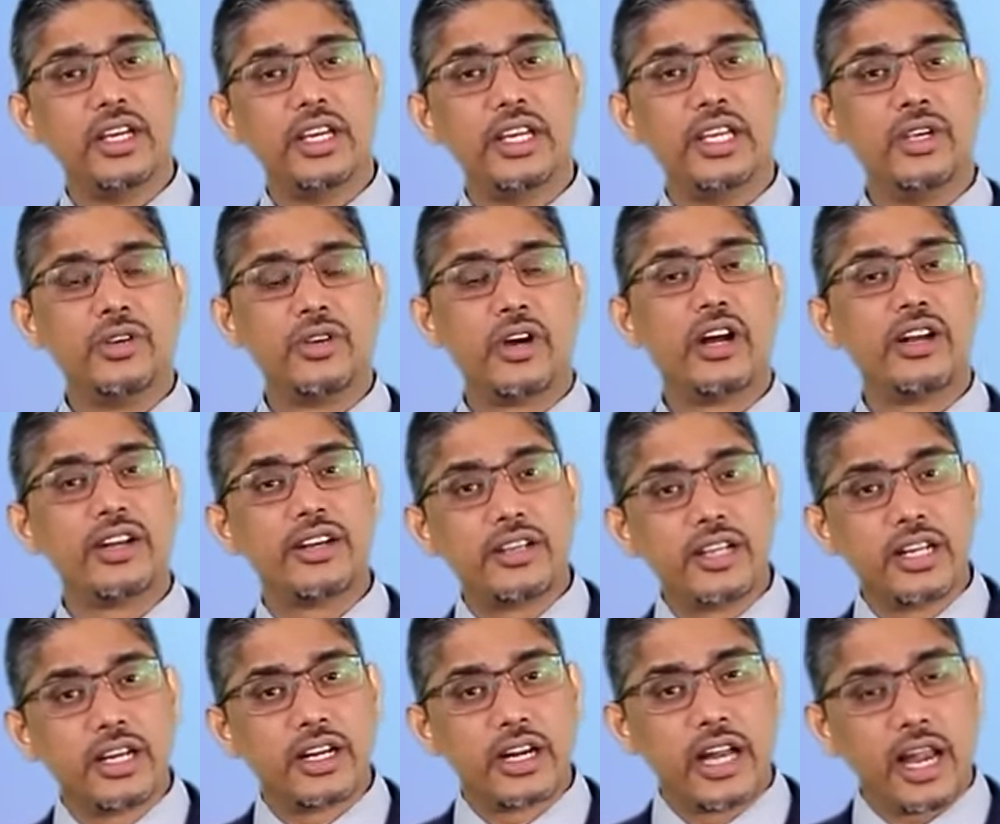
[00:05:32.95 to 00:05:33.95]
You can't
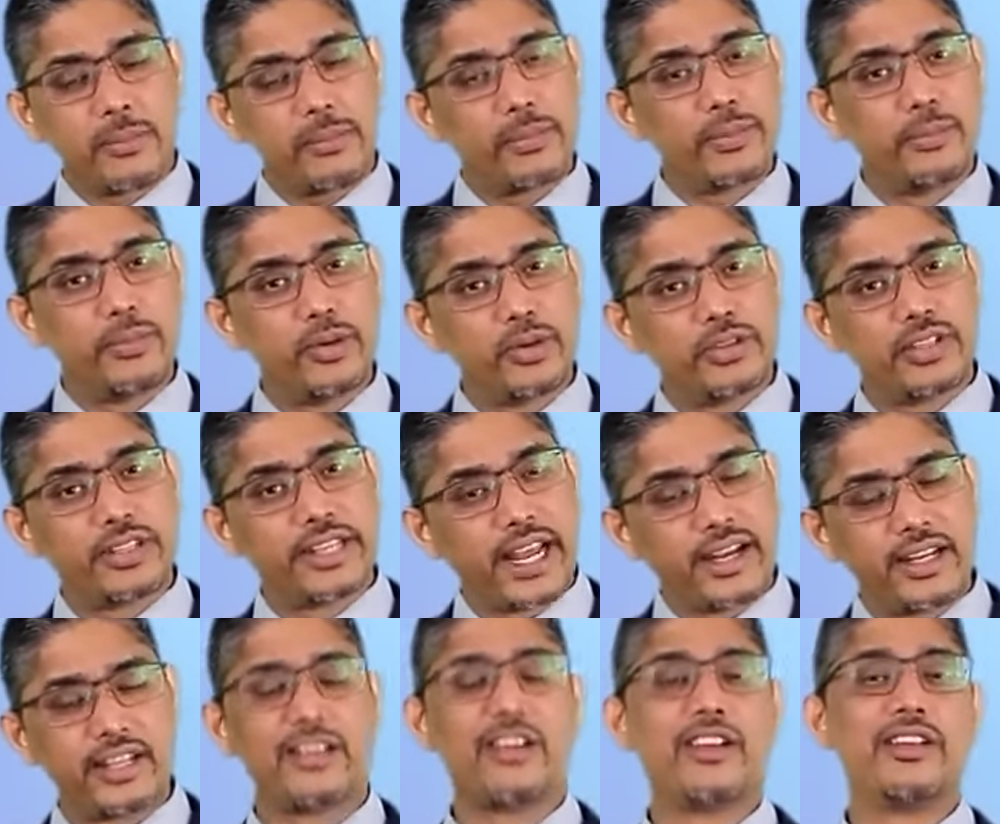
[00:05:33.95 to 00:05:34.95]
club both
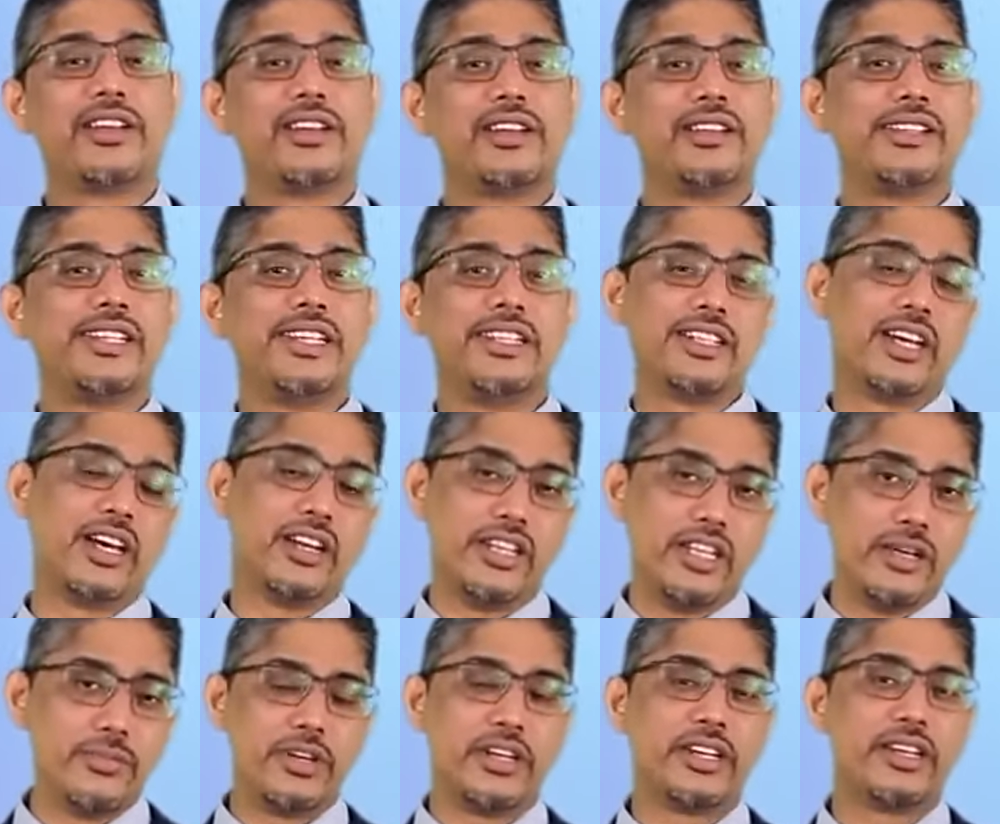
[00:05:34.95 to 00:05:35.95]
categorical data and
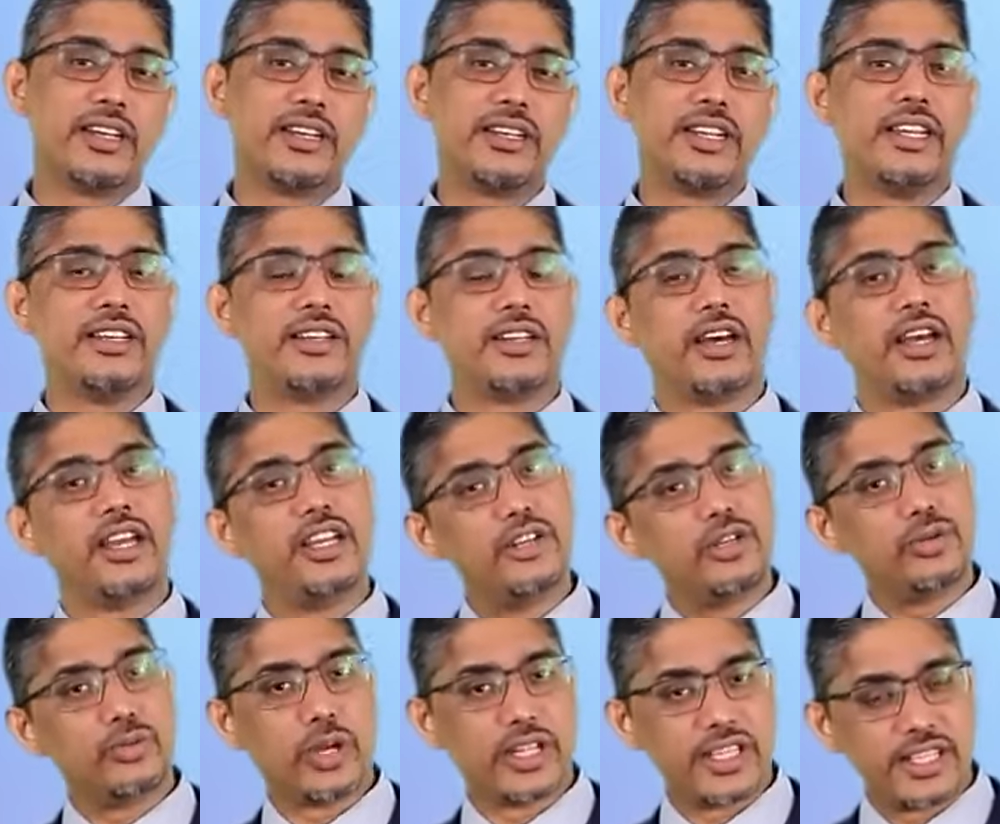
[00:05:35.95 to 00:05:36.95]
numerical data
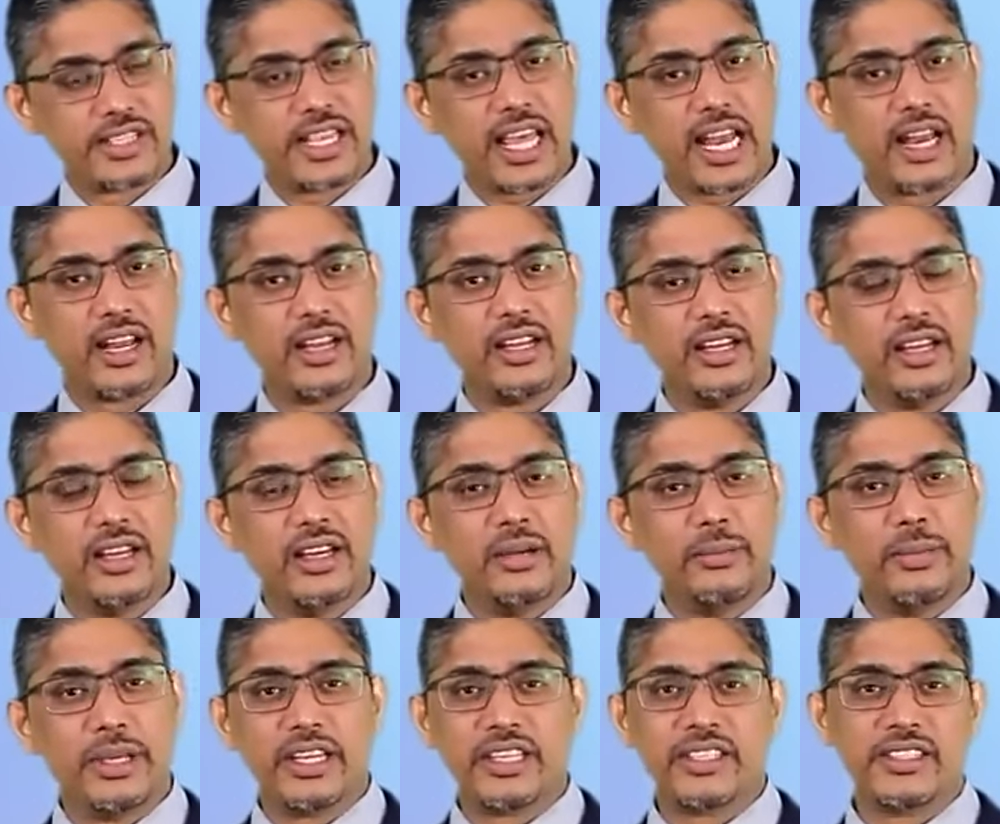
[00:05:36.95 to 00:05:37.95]
into one cell,
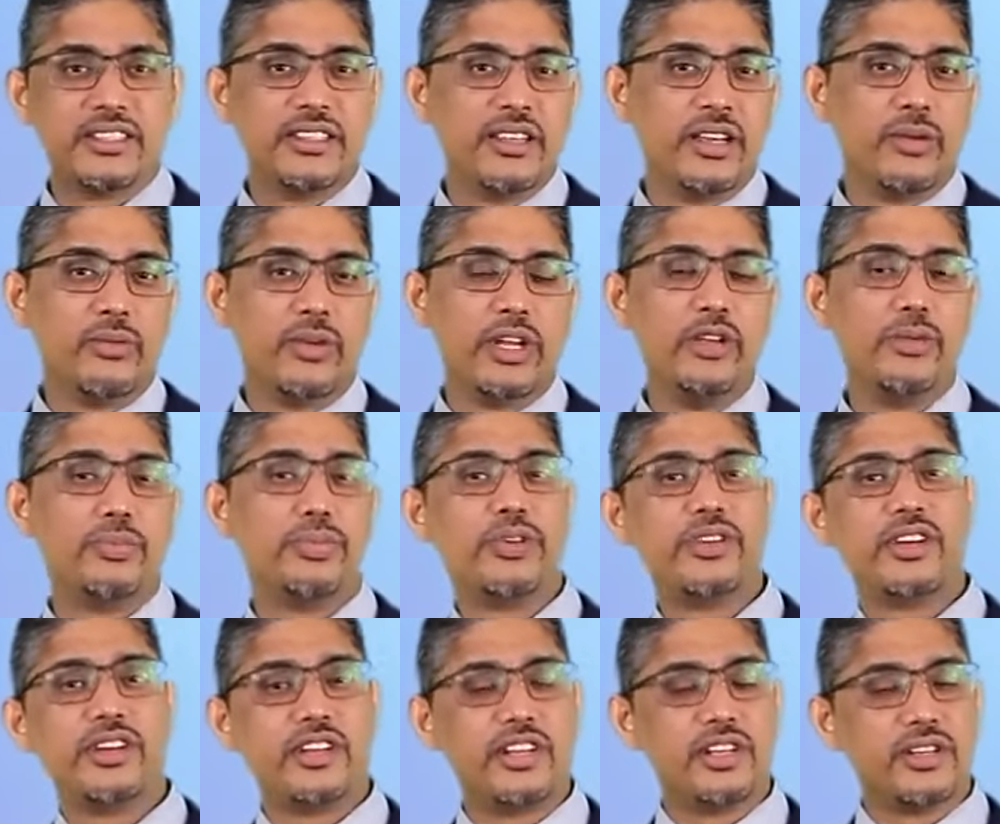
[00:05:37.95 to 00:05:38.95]
because when you put
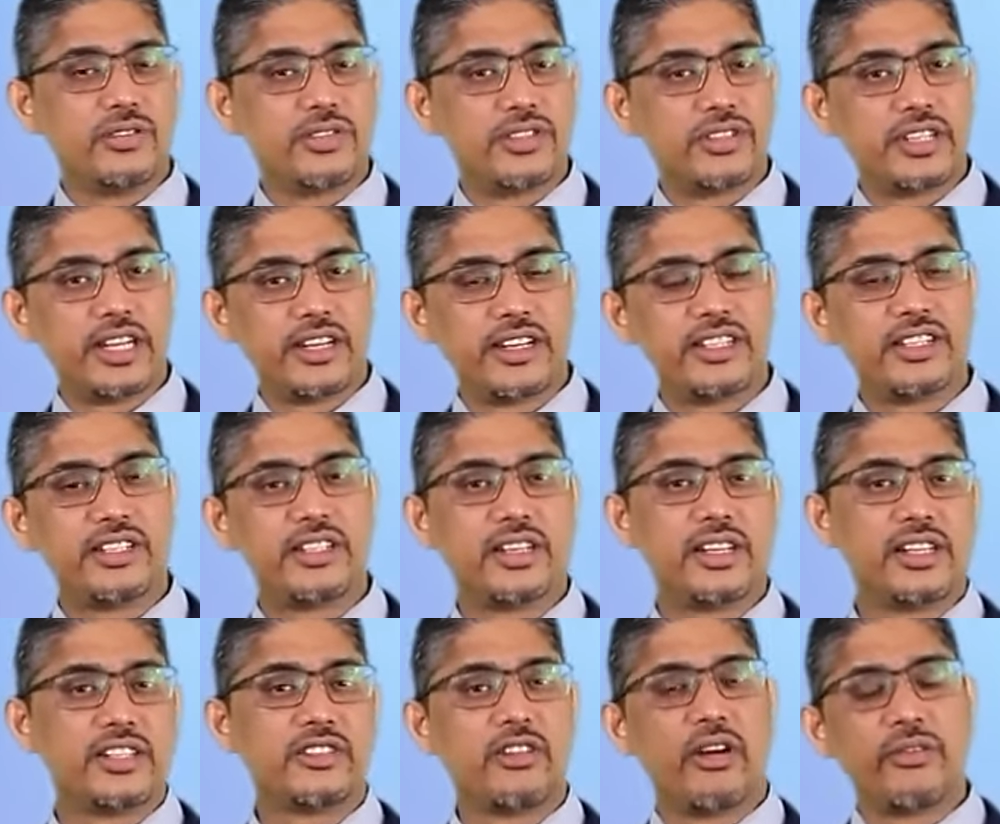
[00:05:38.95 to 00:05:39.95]
it into
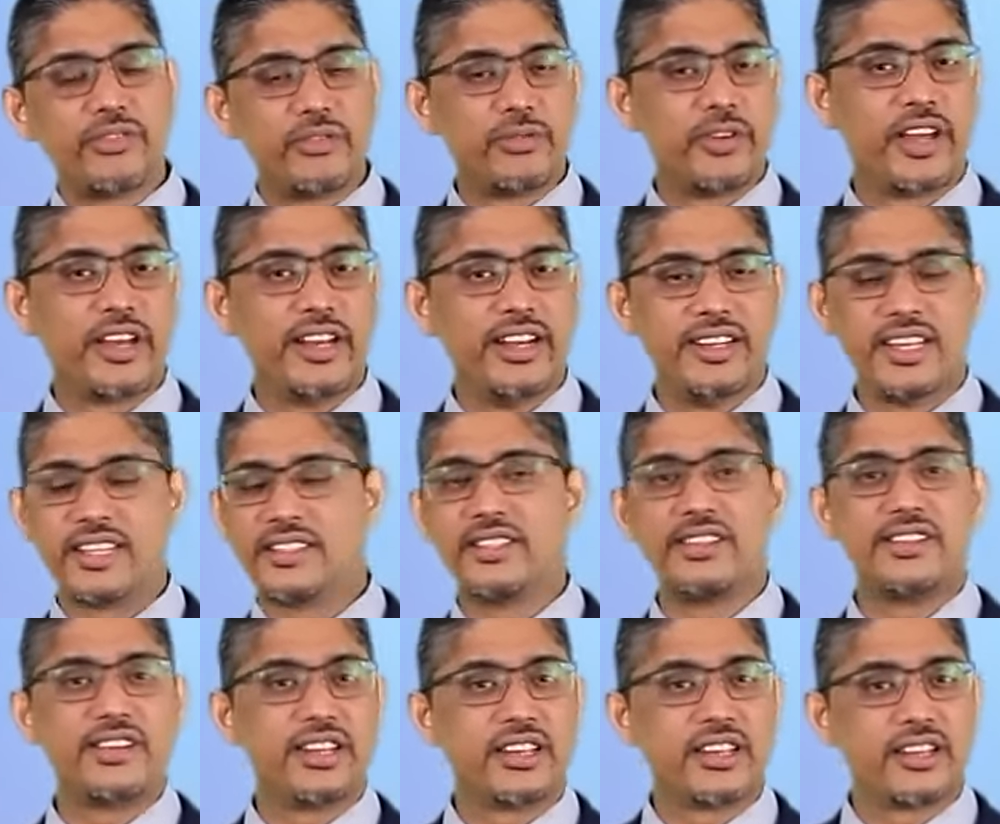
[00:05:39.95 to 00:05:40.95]
statistical software, it
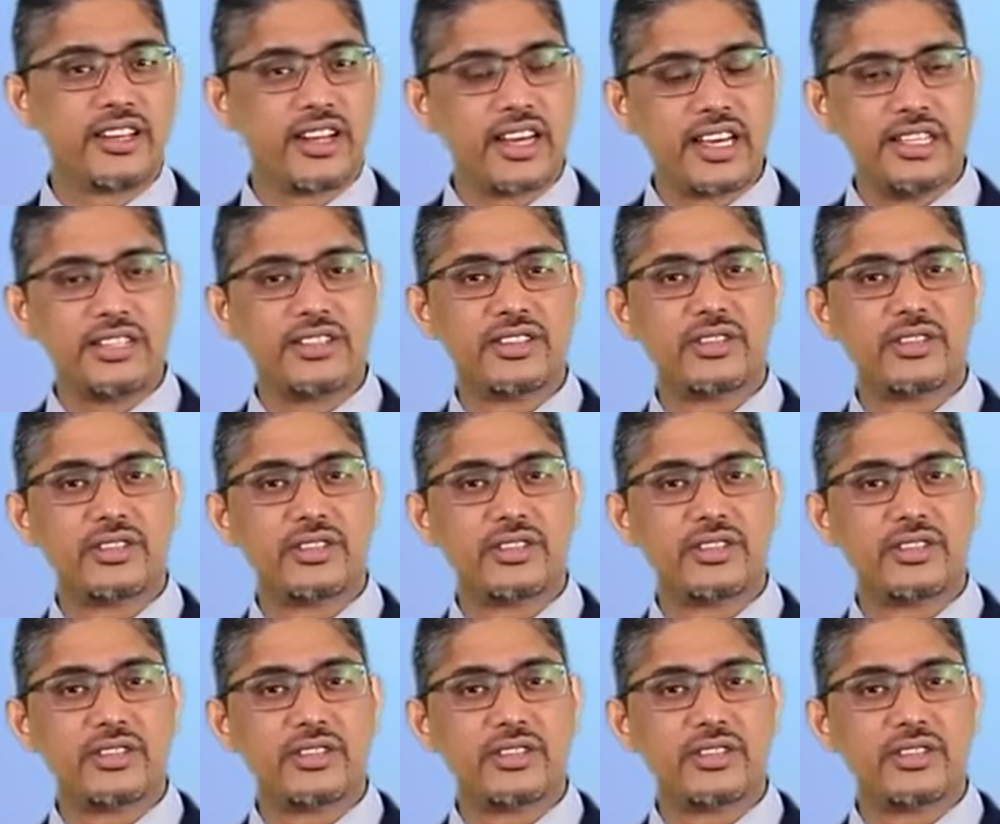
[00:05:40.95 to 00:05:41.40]
doesn't recognize.